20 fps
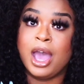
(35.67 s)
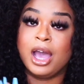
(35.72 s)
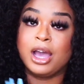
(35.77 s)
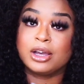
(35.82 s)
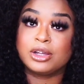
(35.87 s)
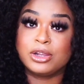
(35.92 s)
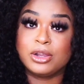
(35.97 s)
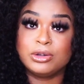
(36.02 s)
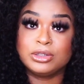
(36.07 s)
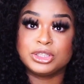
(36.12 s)

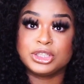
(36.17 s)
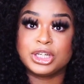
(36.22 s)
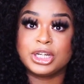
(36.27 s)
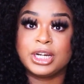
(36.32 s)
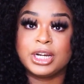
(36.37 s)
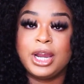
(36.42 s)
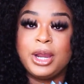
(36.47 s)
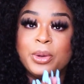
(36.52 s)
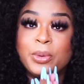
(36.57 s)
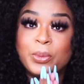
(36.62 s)
a
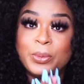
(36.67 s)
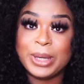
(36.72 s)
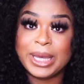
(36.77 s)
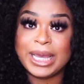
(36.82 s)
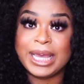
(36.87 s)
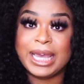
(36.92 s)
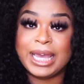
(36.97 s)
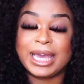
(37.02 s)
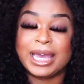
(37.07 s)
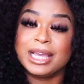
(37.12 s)
closure
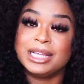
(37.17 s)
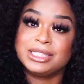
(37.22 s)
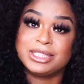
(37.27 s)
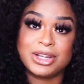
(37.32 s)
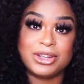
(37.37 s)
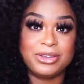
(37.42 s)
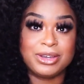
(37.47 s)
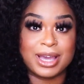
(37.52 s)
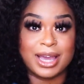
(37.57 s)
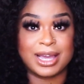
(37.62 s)
wig and show
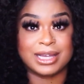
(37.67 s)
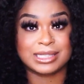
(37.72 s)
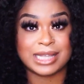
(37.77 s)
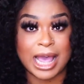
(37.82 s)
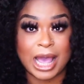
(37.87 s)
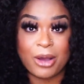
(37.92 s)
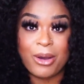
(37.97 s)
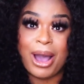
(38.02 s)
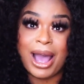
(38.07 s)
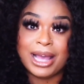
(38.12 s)
you guys
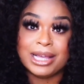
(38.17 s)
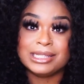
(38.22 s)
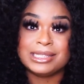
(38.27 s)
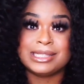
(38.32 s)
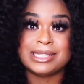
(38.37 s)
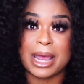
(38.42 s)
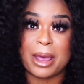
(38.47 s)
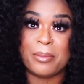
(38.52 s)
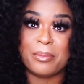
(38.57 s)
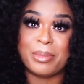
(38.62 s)
how I
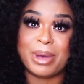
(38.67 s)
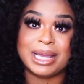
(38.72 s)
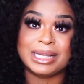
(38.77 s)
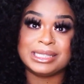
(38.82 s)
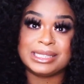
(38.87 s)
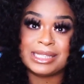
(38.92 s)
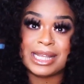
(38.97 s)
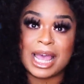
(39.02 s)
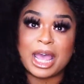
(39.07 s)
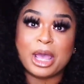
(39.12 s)
step by
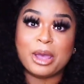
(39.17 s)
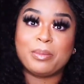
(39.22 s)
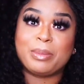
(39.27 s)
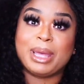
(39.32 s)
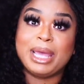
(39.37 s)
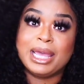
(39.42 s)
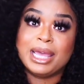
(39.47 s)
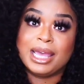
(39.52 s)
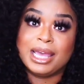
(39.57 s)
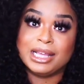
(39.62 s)
step
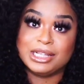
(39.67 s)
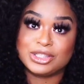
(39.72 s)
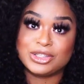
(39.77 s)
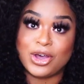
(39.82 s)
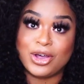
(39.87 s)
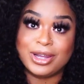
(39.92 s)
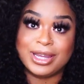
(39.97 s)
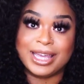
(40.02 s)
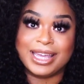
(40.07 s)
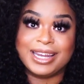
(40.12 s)

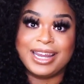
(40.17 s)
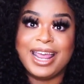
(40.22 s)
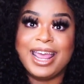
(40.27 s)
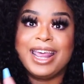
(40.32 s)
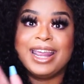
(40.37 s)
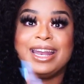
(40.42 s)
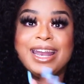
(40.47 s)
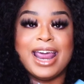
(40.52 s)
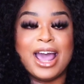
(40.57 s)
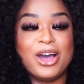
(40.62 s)
install it.
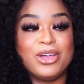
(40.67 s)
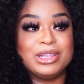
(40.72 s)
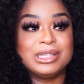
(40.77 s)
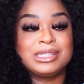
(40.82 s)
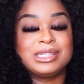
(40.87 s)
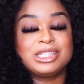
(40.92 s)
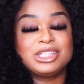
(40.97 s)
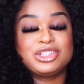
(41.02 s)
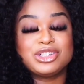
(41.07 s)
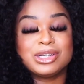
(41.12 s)
Now,
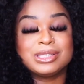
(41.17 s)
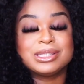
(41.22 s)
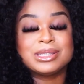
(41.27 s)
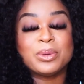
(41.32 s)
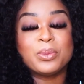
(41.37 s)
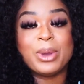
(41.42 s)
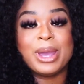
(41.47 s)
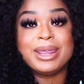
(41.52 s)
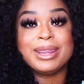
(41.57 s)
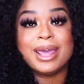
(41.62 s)
this is just
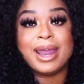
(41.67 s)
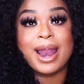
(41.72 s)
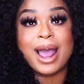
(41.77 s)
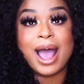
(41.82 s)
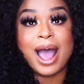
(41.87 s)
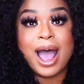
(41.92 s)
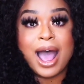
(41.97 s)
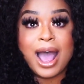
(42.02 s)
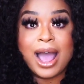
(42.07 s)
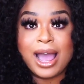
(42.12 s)
the way
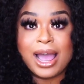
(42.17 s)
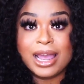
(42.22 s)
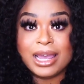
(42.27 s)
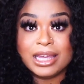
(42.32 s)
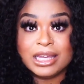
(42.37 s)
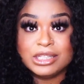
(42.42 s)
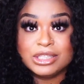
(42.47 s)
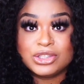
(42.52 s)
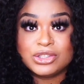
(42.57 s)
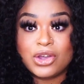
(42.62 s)
that
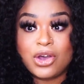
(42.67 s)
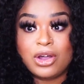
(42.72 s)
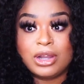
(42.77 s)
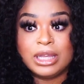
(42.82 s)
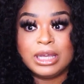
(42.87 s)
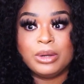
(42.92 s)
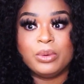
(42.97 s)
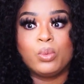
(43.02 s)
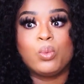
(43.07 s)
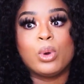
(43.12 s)
I install
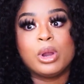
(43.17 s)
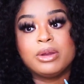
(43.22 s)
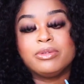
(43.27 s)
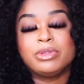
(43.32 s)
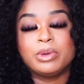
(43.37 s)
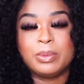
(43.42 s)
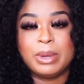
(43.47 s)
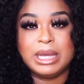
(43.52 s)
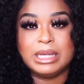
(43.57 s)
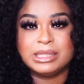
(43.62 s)
it, one of
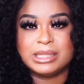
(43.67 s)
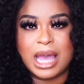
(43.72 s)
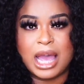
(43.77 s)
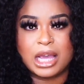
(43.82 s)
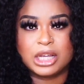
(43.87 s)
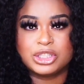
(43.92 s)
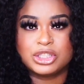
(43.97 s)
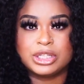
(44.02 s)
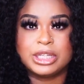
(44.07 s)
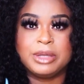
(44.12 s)
the ways
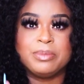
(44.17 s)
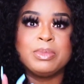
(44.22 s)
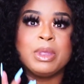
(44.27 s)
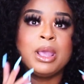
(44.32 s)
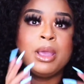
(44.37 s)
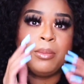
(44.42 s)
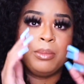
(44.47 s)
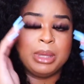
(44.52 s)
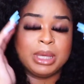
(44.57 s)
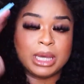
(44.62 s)
actually,
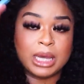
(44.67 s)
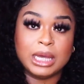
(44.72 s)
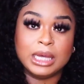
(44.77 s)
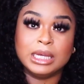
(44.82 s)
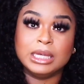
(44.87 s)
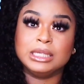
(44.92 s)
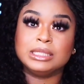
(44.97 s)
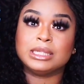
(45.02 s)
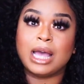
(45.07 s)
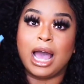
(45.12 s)

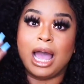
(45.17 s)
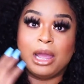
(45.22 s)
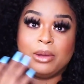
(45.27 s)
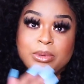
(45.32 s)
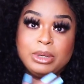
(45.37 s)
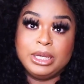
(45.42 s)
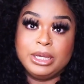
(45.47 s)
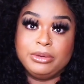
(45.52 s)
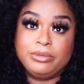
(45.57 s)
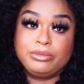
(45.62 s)
because
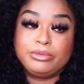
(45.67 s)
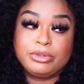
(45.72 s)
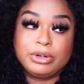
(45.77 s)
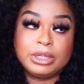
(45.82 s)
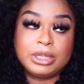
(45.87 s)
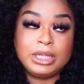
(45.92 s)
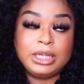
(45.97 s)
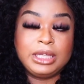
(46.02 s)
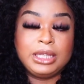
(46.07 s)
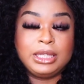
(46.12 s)
I would
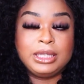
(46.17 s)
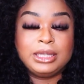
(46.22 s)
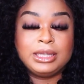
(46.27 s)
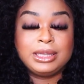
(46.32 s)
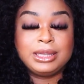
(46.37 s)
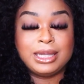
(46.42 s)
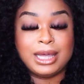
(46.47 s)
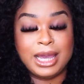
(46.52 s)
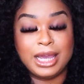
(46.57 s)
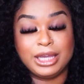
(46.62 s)
really
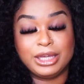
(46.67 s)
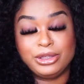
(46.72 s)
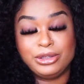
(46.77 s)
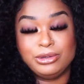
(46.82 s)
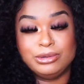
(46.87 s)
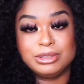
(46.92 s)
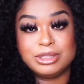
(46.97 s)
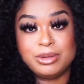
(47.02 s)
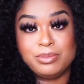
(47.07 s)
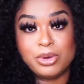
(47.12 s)
like
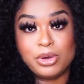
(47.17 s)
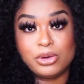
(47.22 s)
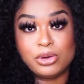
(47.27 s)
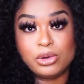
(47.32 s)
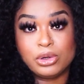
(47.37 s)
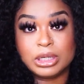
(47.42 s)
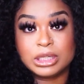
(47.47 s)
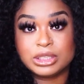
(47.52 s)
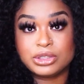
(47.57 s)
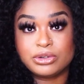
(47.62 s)
using Bold
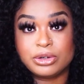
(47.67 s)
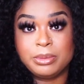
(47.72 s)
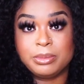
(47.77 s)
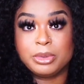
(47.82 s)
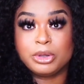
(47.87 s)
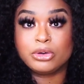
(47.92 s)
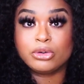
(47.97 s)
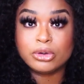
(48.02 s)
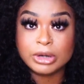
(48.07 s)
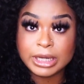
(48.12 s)
Hold Extreme
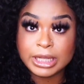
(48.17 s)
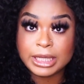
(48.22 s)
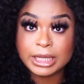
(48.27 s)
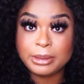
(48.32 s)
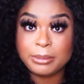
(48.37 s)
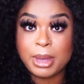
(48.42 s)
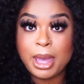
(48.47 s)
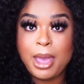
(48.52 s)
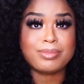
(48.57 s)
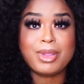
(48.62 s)

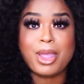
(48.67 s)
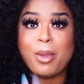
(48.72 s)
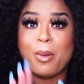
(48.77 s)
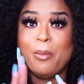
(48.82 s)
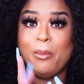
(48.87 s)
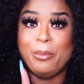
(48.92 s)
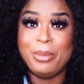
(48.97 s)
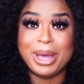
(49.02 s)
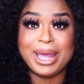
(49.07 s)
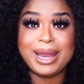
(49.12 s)
Cream,
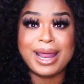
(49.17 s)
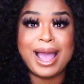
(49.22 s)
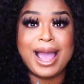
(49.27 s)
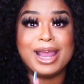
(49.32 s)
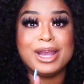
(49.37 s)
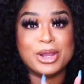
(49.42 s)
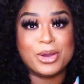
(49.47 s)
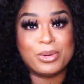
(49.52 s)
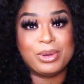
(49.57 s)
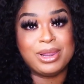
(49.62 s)
but
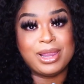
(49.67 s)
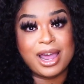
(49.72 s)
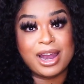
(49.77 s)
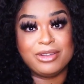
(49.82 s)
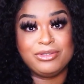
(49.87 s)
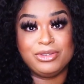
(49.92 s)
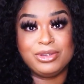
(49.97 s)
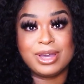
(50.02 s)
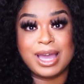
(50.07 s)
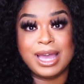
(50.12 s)
I know a
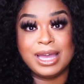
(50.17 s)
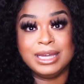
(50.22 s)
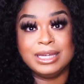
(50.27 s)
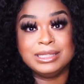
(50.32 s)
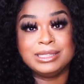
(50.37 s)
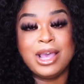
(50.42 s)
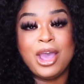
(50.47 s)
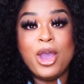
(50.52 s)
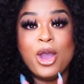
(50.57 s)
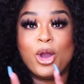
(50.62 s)
lot of you guys
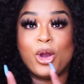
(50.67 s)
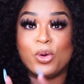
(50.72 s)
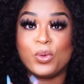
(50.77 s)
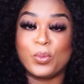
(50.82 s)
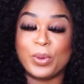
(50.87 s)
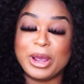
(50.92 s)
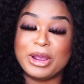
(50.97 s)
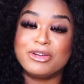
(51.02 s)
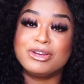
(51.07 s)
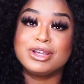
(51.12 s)
are
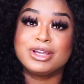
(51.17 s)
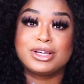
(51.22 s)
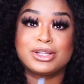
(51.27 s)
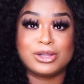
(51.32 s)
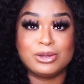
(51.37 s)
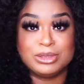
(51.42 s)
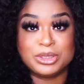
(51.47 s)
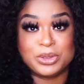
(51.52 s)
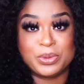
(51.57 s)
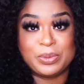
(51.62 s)
wearing
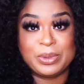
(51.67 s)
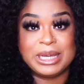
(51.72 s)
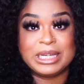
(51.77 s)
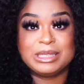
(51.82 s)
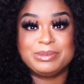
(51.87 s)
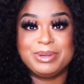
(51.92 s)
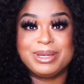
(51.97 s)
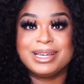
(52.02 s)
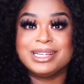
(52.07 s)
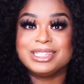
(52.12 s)
closure
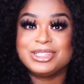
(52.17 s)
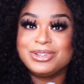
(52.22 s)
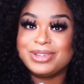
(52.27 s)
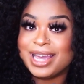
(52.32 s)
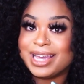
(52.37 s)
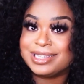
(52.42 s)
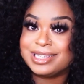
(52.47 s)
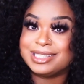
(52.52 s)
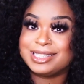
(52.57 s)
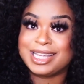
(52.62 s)
wigs because you
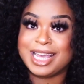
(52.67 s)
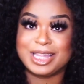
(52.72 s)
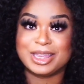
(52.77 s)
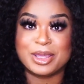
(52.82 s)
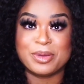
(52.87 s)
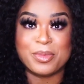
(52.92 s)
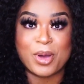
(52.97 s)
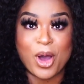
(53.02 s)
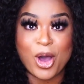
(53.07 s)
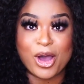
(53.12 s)
like to take
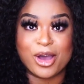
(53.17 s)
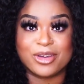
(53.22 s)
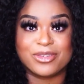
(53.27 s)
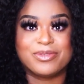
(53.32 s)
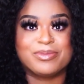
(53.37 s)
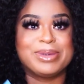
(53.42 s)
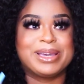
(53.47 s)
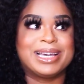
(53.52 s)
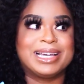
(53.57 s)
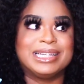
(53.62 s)
them
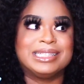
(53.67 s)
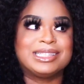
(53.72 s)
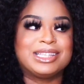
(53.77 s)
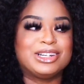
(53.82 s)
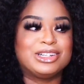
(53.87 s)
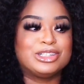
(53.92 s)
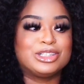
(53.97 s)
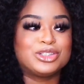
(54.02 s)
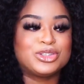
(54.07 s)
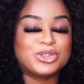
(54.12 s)
off because
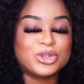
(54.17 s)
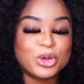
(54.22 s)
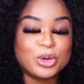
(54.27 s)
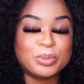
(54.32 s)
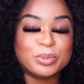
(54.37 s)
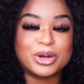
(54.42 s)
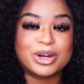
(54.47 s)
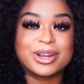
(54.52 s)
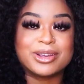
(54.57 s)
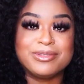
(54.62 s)
they're
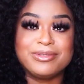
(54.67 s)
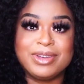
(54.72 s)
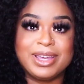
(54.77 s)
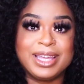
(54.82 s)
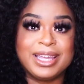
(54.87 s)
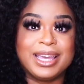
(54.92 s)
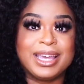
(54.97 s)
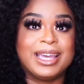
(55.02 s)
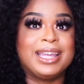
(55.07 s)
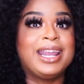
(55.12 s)
super
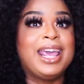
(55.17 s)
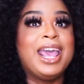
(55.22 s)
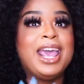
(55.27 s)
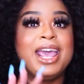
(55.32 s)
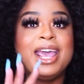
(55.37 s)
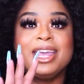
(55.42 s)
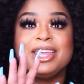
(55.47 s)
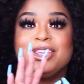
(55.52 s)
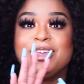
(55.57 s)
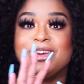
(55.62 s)
convenient.
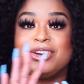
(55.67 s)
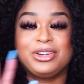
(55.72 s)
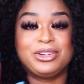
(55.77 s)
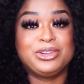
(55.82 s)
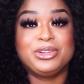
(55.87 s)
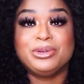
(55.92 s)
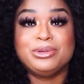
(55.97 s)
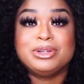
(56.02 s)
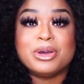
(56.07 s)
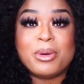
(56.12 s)
You're,
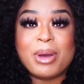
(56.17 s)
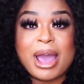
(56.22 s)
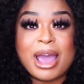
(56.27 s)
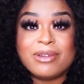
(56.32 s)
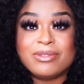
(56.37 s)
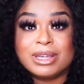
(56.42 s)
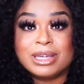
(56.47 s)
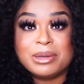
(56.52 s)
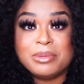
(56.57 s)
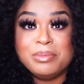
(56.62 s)
you don't
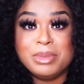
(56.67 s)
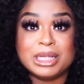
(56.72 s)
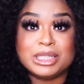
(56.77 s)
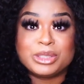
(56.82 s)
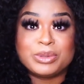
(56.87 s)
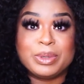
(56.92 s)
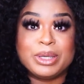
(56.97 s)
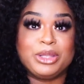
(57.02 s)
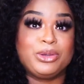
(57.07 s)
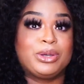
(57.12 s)
have to commit
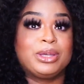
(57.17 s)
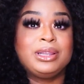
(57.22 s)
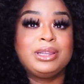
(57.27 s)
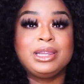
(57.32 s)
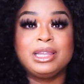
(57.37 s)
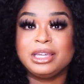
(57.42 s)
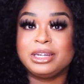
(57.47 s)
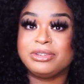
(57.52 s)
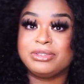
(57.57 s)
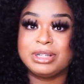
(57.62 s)
to it. You can
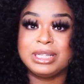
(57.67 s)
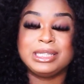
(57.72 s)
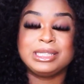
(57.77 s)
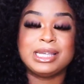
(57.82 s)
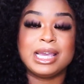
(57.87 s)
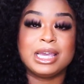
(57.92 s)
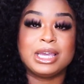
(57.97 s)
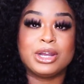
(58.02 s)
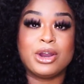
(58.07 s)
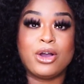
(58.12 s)
literally
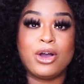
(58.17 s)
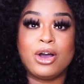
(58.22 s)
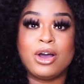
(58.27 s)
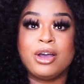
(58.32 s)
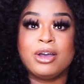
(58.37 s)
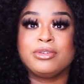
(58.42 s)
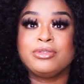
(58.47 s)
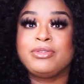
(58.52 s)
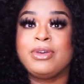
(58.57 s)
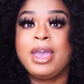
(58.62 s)
take it
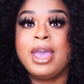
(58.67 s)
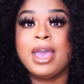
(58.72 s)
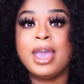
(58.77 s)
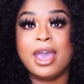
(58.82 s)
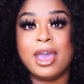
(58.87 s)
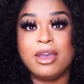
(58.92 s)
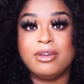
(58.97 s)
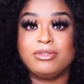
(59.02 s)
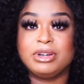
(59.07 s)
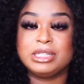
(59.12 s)
off
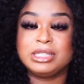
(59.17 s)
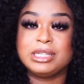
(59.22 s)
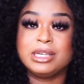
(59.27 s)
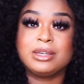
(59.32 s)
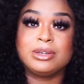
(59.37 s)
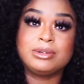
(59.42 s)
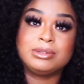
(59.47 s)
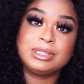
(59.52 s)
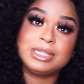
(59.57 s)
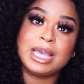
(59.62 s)
every
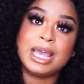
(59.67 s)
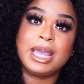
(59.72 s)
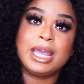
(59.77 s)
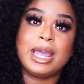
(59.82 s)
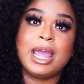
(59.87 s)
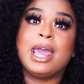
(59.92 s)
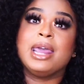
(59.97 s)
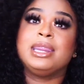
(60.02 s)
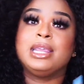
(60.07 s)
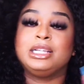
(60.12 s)
single
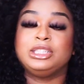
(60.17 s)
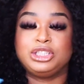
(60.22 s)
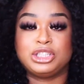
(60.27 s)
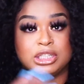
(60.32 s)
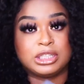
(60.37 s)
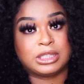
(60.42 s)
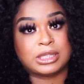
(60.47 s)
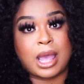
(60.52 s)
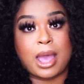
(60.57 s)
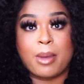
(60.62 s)
day and then
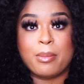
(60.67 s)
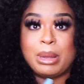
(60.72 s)
just